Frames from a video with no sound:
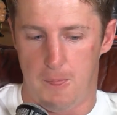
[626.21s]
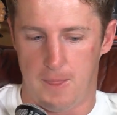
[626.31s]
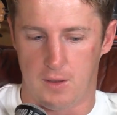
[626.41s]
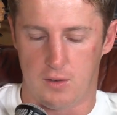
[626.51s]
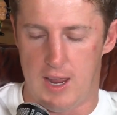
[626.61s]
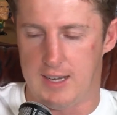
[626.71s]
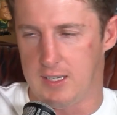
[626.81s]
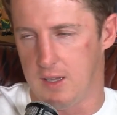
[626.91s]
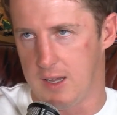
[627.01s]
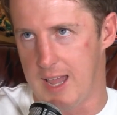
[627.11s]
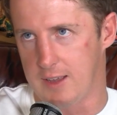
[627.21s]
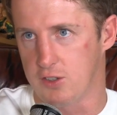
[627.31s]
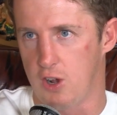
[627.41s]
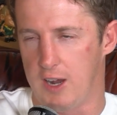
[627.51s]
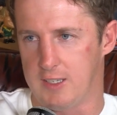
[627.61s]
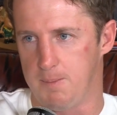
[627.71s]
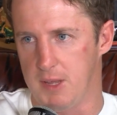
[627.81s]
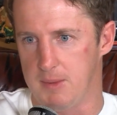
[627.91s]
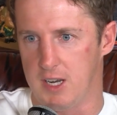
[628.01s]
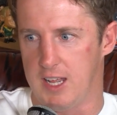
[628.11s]
granted, like Angus Crichton, he's a
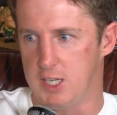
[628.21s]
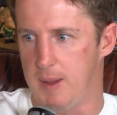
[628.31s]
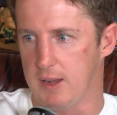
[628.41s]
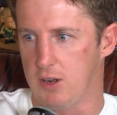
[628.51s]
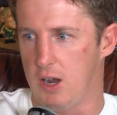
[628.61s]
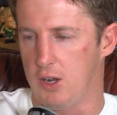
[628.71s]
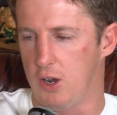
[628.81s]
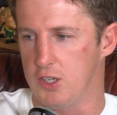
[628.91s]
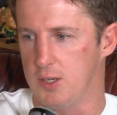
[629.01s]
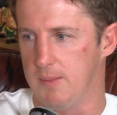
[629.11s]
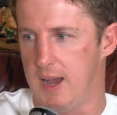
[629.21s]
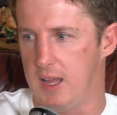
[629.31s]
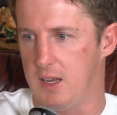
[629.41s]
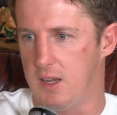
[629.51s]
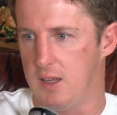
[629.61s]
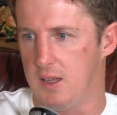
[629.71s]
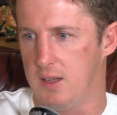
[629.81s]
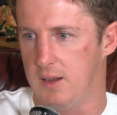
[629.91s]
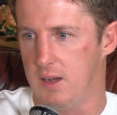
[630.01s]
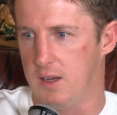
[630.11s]
big minute edge back row in Origin, but
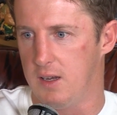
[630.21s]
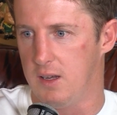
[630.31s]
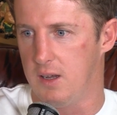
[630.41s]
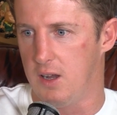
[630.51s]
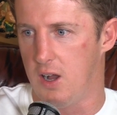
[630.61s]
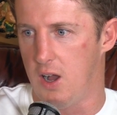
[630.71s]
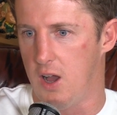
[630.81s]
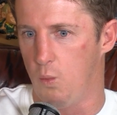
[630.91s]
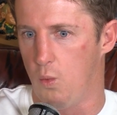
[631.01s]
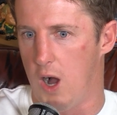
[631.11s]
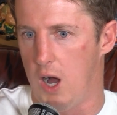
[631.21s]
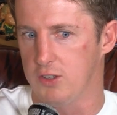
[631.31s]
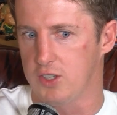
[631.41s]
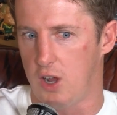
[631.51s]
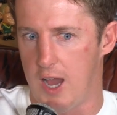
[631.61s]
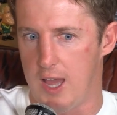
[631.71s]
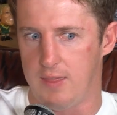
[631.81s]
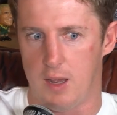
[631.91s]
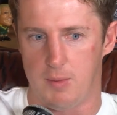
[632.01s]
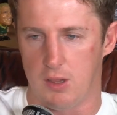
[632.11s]
whilst
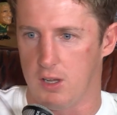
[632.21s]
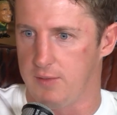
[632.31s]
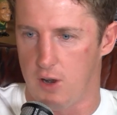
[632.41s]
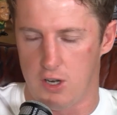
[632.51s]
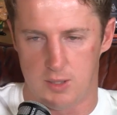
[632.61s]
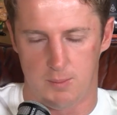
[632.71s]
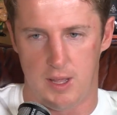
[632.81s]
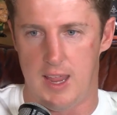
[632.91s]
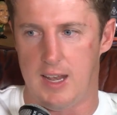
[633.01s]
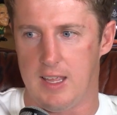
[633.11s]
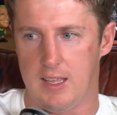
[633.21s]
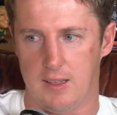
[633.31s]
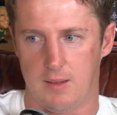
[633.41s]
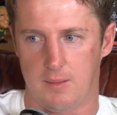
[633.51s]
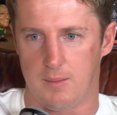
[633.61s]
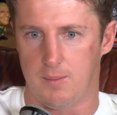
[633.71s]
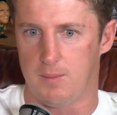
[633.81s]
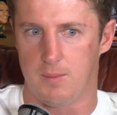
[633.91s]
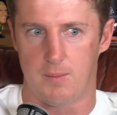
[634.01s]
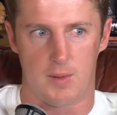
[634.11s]
there'll be a lot of Origin planning
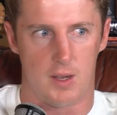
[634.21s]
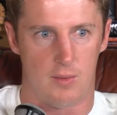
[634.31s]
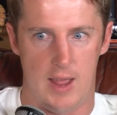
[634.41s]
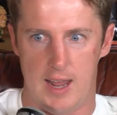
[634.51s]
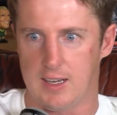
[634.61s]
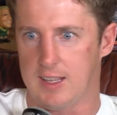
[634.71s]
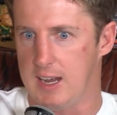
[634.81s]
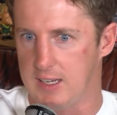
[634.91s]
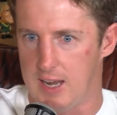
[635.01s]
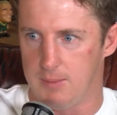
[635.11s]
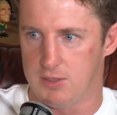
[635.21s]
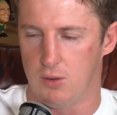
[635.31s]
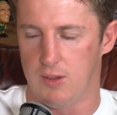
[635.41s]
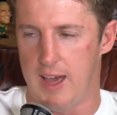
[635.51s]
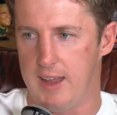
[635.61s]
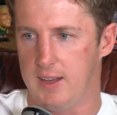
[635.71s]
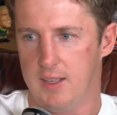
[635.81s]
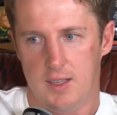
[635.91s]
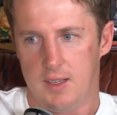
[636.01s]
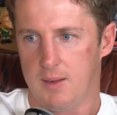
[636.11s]
around and getting numbers and all that,
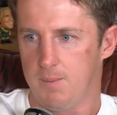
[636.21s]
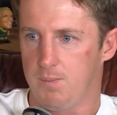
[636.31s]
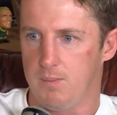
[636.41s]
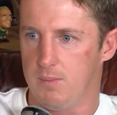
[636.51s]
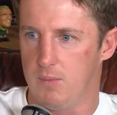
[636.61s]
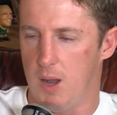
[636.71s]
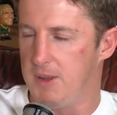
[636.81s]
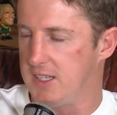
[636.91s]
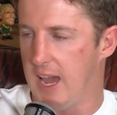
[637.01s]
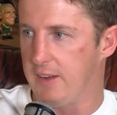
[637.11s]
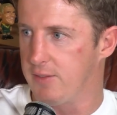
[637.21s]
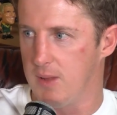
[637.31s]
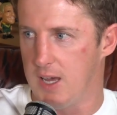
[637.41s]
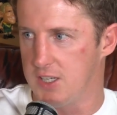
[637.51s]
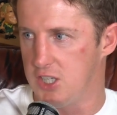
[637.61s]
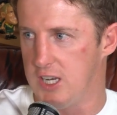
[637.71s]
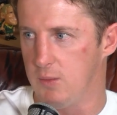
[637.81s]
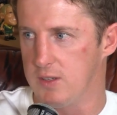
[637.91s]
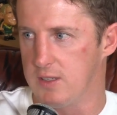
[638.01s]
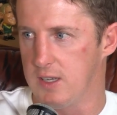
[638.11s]
my big take from last year
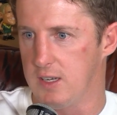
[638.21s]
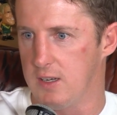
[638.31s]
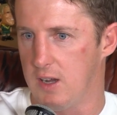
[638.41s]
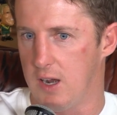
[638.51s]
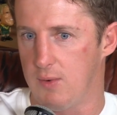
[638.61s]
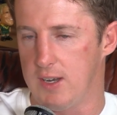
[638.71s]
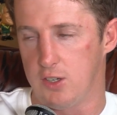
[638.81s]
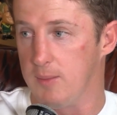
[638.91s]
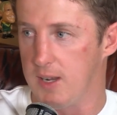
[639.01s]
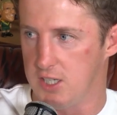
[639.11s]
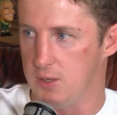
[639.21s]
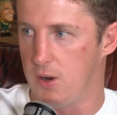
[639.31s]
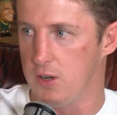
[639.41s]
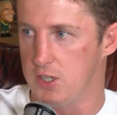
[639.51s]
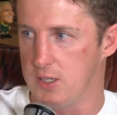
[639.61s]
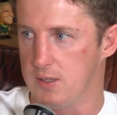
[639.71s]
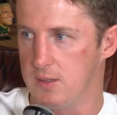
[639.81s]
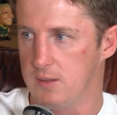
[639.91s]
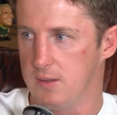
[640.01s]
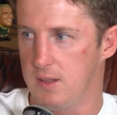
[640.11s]
was that I read too much into Origin.
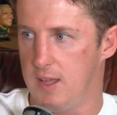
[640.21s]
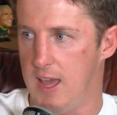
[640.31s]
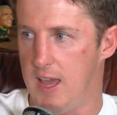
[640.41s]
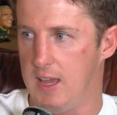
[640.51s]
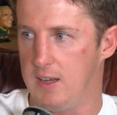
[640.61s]
And